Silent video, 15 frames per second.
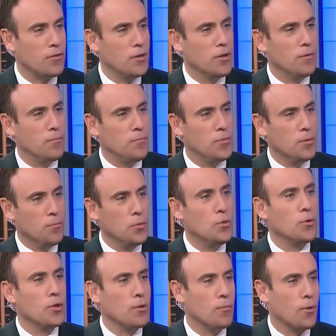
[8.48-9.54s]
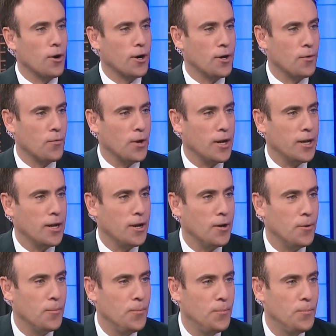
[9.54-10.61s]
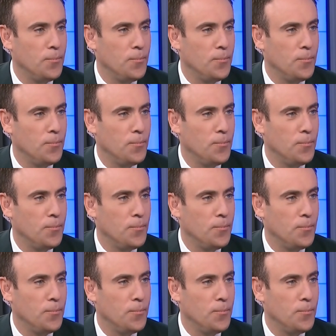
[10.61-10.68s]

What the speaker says: of the mood of the market right now?